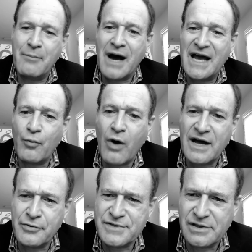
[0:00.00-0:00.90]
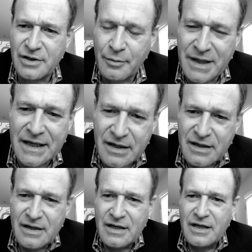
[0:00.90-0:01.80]
mind wanders a little bit.
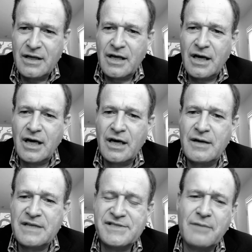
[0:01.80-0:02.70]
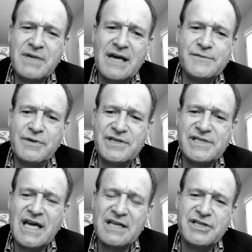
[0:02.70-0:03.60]
Mm-hmm. And sometimes with the
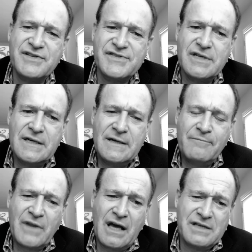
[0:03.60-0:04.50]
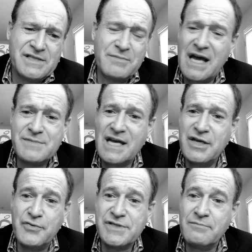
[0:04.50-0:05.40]
sketches, sometimes I
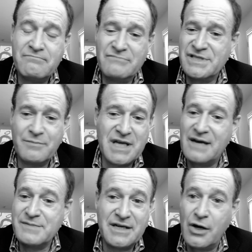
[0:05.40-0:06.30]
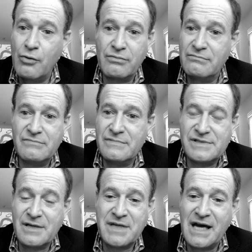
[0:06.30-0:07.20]
use them, sometimes I don't. Mm-hmm.
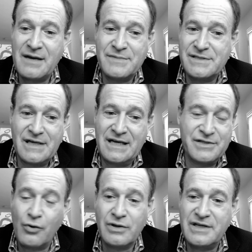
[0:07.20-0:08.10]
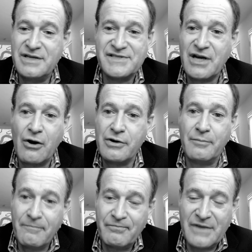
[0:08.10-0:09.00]
Sometimes I totally discard
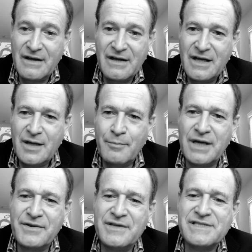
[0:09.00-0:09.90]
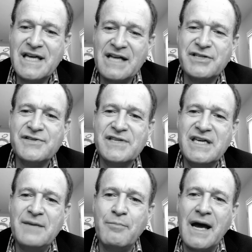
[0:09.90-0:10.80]
them. Mm-hmm. But the sketches
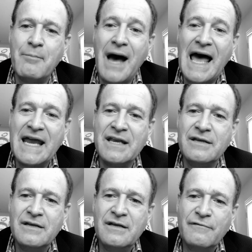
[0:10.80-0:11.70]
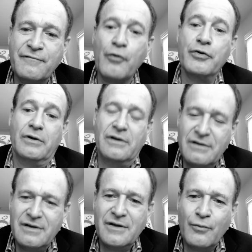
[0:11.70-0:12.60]
keep my mind fertile
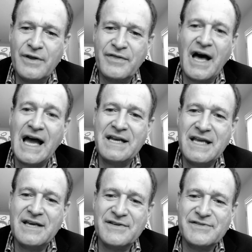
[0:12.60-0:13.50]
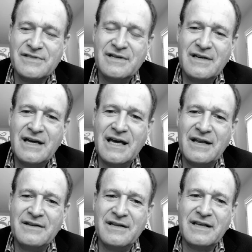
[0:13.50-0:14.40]
mm-hmm. with ideas
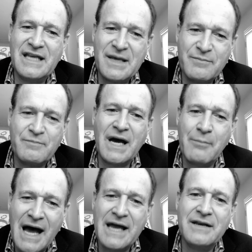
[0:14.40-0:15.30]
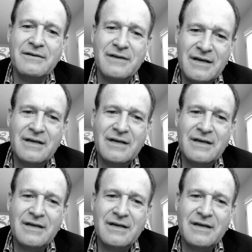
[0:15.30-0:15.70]
and keep my mind